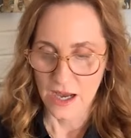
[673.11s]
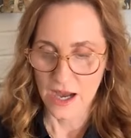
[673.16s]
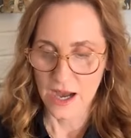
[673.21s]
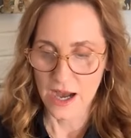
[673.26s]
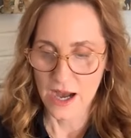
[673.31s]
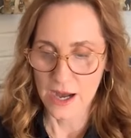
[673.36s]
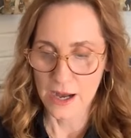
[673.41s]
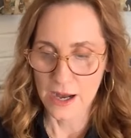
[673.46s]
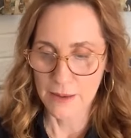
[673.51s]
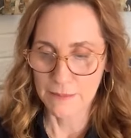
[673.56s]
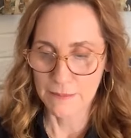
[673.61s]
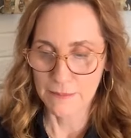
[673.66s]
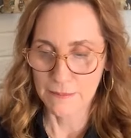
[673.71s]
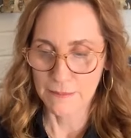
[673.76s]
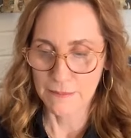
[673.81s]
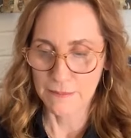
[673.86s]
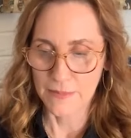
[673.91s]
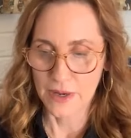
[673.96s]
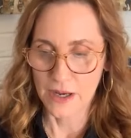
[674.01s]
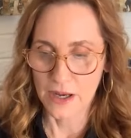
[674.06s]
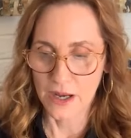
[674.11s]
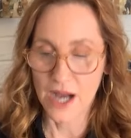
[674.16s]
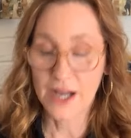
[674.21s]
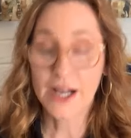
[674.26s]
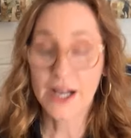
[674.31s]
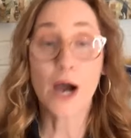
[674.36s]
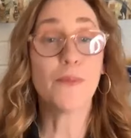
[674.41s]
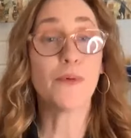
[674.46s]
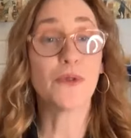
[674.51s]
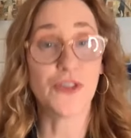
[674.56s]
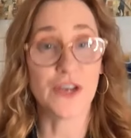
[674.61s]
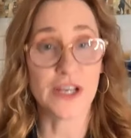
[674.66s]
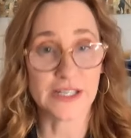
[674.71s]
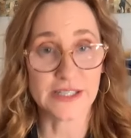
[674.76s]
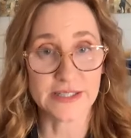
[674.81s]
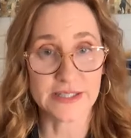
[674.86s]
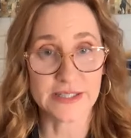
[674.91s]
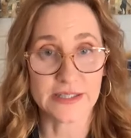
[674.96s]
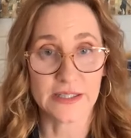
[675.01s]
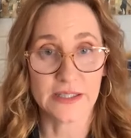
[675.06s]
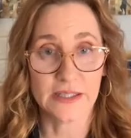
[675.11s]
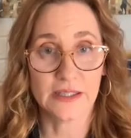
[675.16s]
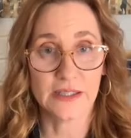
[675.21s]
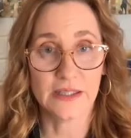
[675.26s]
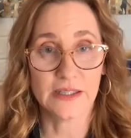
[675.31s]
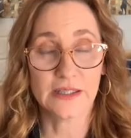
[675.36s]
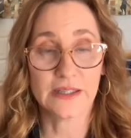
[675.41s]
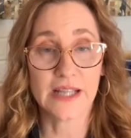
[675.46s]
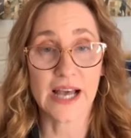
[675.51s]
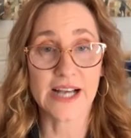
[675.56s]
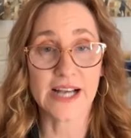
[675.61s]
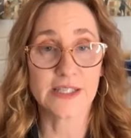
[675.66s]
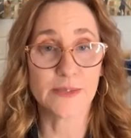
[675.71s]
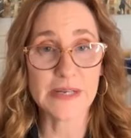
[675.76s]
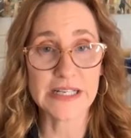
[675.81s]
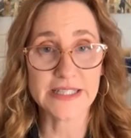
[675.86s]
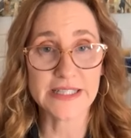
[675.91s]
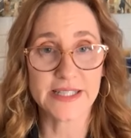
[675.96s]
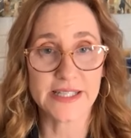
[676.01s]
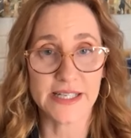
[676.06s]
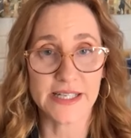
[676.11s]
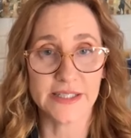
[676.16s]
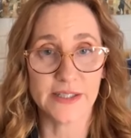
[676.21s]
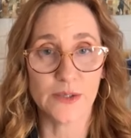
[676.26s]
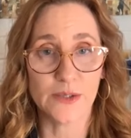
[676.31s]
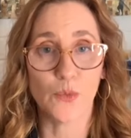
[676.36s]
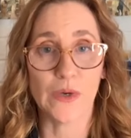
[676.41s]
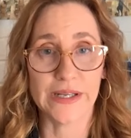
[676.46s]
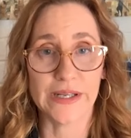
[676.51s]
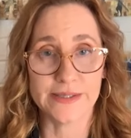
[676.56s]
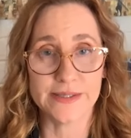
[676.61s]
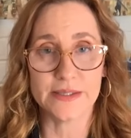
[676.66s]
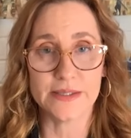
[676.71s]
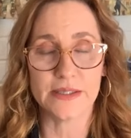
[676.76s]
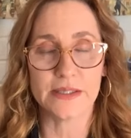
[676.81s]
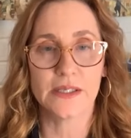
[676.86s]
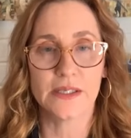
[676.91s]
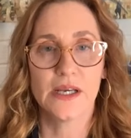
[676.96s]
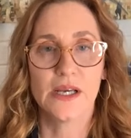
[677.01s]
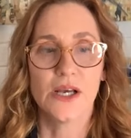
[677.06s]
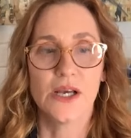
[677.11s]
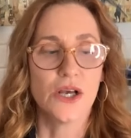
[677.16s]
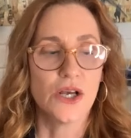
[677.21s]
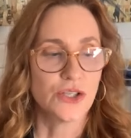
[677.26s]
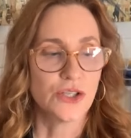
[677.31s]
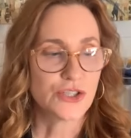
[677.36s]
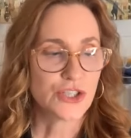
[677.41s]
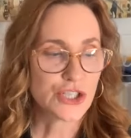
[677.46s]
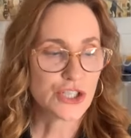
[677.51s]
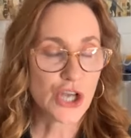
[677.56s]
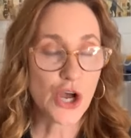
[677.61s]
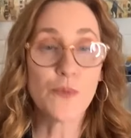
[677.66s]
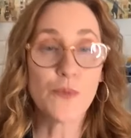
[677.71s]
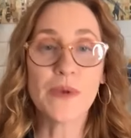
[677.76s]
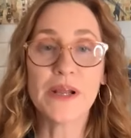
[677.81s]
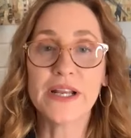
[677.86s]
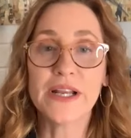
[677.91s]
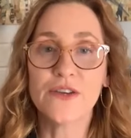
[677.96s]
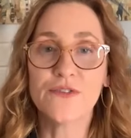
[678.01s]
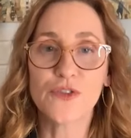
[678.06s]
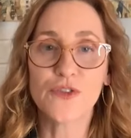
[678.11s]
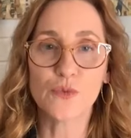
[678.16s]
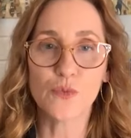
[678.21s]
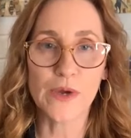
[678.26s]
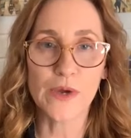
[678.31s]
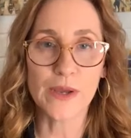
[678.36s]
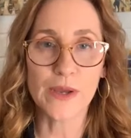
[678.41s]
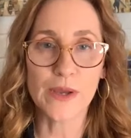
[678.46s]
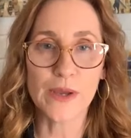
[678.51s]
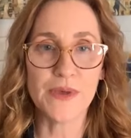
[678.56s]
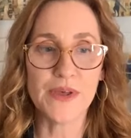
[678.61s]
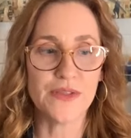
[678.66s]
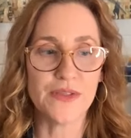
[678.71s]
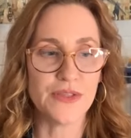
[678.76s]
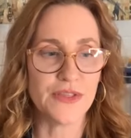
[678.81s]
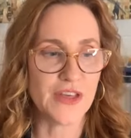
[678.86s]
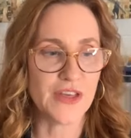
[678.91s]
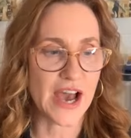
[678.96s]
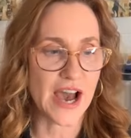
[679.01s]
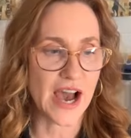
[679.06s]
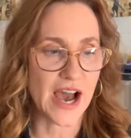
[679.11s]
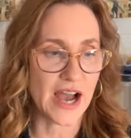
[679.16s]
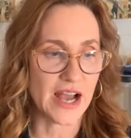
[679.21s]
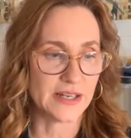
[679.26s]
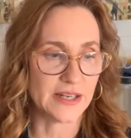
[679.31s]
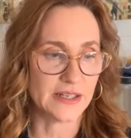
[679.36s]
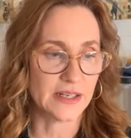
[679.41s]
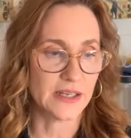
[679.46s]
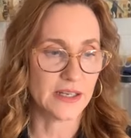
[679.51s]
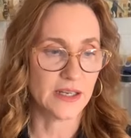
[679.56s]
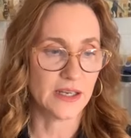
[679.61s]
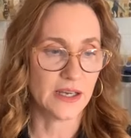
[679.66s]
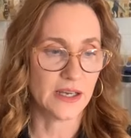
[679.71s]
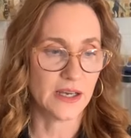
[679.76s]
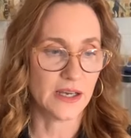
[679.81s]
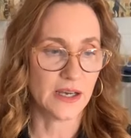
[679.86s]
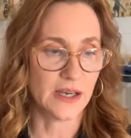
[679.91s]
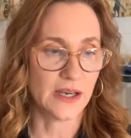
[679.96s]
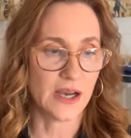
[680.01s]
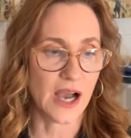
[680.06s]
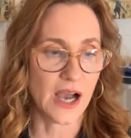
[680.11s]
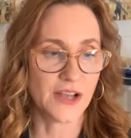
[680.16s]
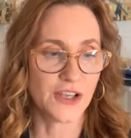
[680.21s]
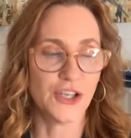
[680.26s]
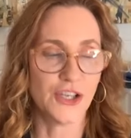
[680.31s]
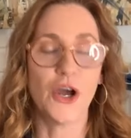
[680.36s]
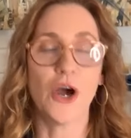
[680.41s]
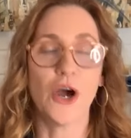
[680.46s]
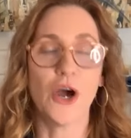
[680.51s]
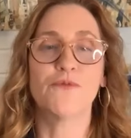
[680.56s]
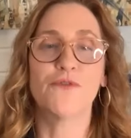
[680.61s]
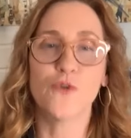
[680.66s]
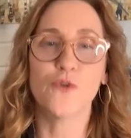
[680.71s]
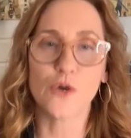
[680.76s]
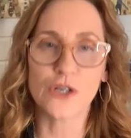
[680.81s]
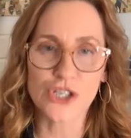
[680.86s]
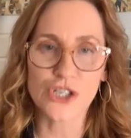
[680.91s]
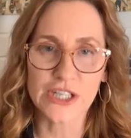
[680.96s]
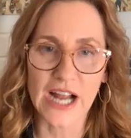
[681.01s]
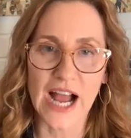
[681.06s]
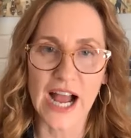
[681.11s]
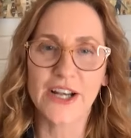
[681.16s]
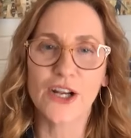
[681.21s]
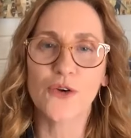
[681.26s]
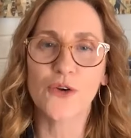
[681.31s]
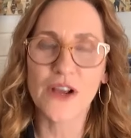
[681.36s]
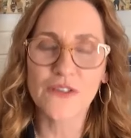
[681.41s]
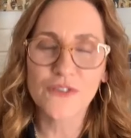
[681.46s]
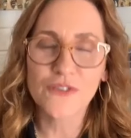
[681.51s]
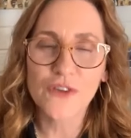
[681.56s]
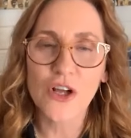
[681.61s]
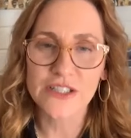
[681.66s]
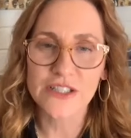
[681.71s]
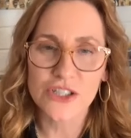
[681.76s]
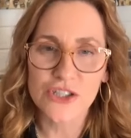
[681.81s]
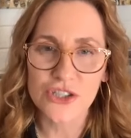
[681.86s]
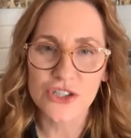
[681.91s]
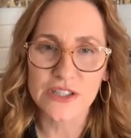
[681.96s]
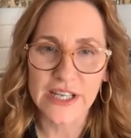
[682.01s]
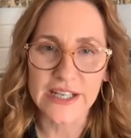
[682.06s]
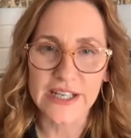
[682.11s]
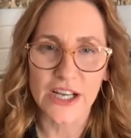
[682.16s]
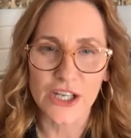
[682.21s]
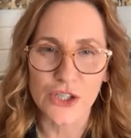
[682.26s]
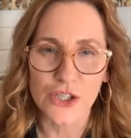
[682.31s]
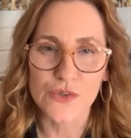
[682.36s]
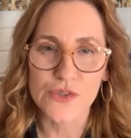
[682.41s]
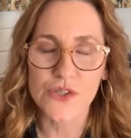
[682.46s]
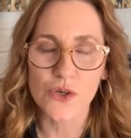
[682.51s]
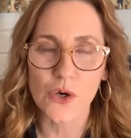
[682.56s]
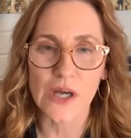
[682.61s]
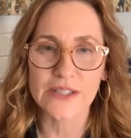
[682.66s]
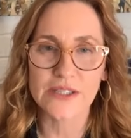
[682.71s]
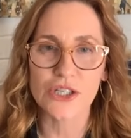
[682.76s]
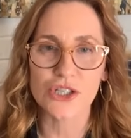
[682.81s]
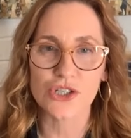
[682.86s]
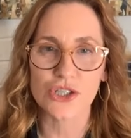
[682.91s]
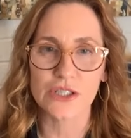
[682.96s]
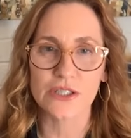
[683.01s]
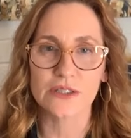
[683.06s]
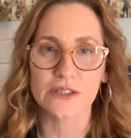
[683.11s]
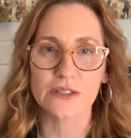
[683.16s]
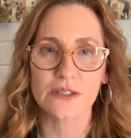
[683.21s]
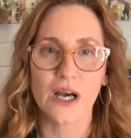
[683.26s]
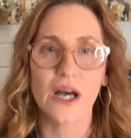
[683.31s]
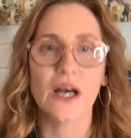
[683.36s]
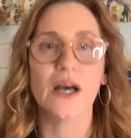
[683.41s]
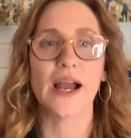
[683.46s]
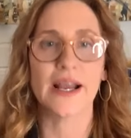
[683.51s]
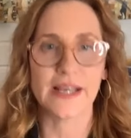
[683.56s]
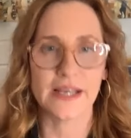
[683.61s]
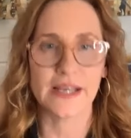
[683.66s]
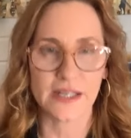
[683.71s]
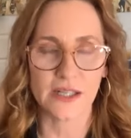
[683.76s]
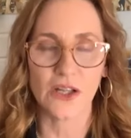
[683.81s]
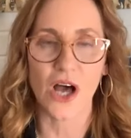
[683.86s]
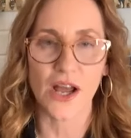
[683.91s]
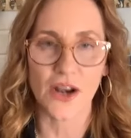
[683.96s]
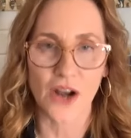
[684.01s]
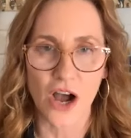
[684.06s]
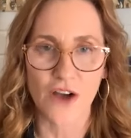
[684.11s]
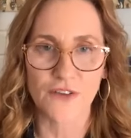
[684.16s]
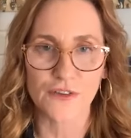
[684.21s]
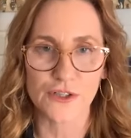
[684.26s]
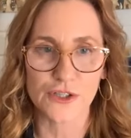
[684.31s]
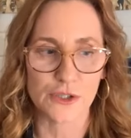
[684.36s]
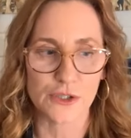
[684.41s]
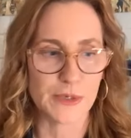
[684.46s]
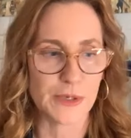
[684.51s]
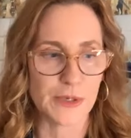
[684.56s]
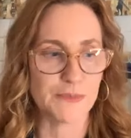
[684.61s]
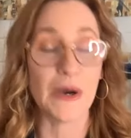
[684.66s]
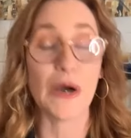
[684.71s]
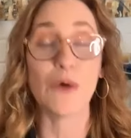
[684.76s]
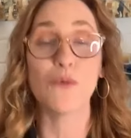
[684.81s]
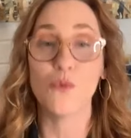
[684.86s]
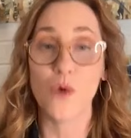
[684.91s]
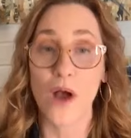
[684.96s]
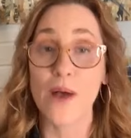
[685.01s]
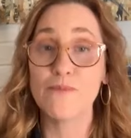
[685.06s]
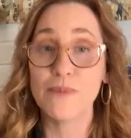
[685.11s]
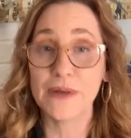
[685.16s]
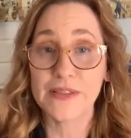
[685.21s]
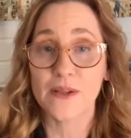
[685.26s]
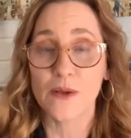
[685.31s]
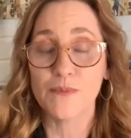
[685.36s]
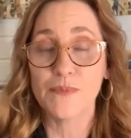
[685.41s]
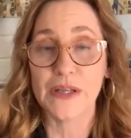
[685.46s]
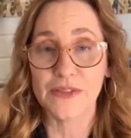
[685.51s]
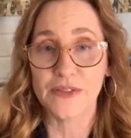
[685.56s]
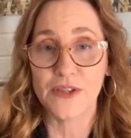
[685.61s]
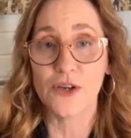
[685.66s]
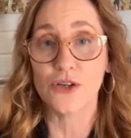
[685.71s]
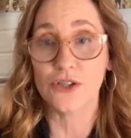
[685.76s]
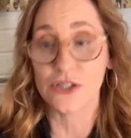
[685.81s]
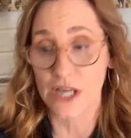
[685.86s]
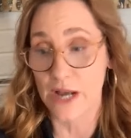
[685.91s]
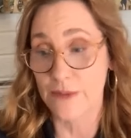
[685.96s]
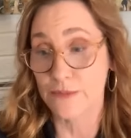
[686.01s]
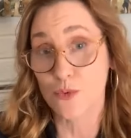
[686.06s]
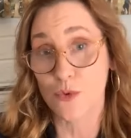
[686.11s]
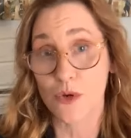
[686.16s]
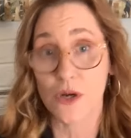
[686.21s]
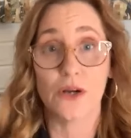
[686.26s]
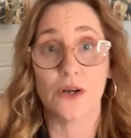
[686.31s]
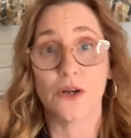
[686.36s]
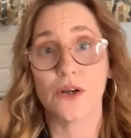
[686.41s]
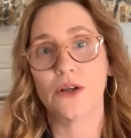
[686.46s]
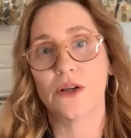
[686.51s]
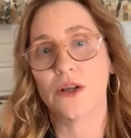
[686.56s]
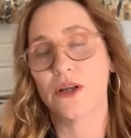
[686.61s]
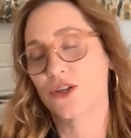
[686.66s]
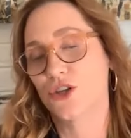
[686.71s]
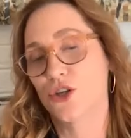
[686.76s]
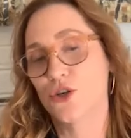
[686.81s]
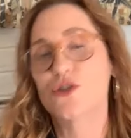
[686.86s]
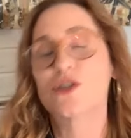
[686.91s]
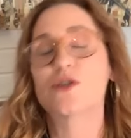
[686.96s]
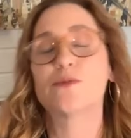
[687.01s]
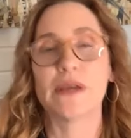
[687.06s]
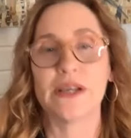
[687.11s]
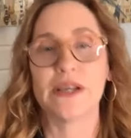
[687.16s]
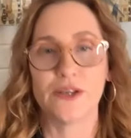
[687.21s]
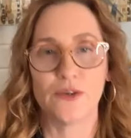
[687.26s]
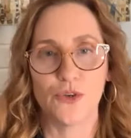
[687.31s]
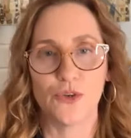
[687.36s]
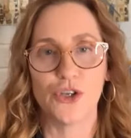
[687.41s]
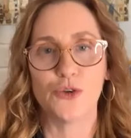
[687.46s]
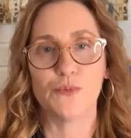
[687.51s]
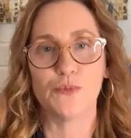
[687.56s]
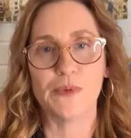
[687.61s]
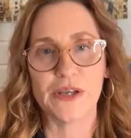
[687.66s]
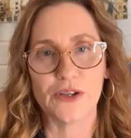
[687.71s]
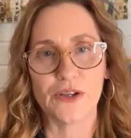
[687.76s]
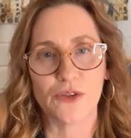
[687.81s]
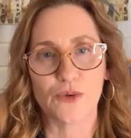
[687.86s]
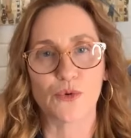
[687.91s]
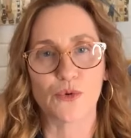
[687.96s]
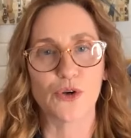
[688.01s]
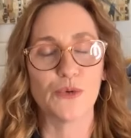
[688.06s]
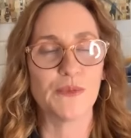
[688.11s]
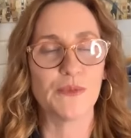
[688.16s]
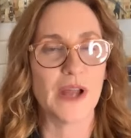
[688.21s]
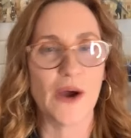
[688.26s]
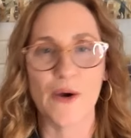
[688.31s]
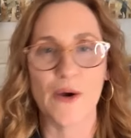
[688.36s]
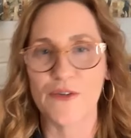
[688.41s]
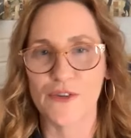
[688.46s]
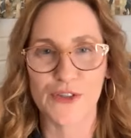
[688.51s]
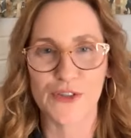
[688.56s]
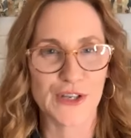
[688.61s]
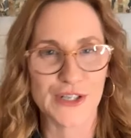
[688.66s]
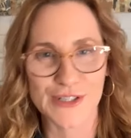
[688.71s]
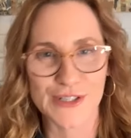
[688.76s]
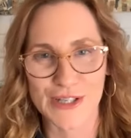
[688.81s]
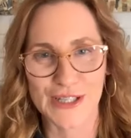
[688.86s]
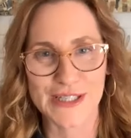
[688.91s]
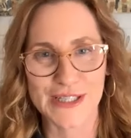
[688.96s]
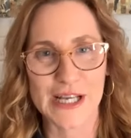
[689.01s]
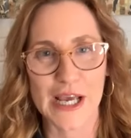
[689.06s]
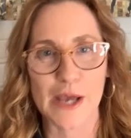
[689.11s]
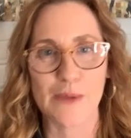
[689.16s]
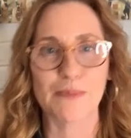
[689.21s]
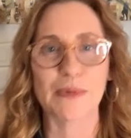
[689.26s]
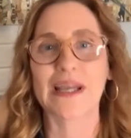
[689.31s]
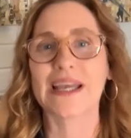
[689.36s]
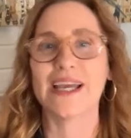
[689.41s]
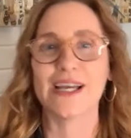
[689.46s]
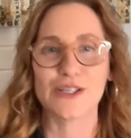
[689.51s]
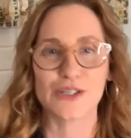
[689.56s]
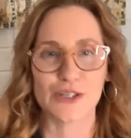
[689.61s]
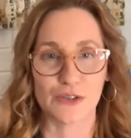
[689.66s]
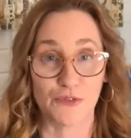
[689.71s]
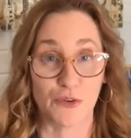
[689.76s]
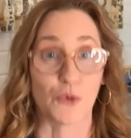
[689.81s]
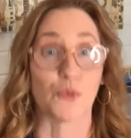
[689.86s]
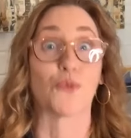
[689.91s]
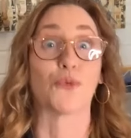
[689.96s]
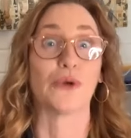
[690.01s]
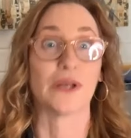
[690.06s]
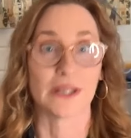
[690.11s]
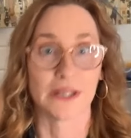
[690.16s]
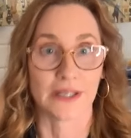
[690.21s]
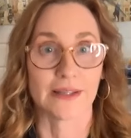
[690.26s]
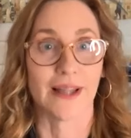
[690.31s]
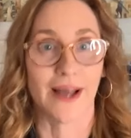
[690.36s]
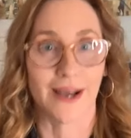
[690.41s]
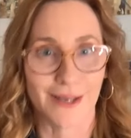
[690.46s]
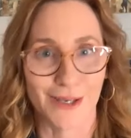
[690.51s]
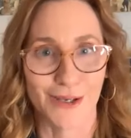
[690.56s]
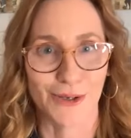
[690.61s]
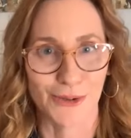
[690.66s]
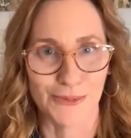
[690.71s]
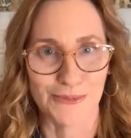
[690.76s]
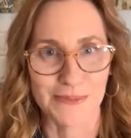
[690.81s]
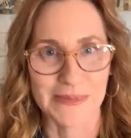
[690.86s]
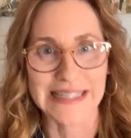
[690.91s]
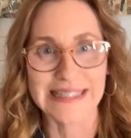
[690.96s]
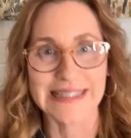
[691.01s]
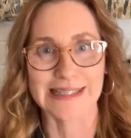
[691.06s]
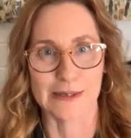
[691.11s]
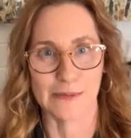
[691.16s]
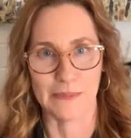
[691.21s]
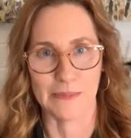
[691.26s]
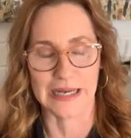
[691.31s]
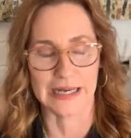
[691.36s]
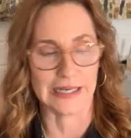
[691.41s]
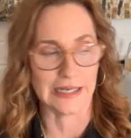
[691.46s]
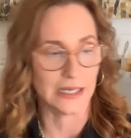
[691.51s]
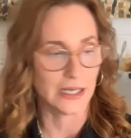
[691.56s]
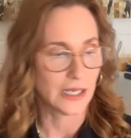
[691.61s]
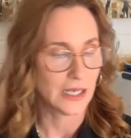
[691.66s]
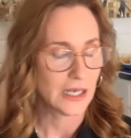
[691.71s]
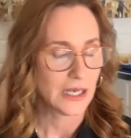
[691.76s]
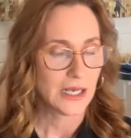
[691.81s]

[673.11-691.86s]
Um, a couple things. Last man standing wins. So many of the women that, I, you know, I'm fortunate. I don't have to audition like I used to audition. Mm-hmm. uh, I get a lot offered to me, but what, but but there are times where it used to be you'd be in the room. Now everything's on tape. Occasionally, if you're really lucky, you'll meet somebody.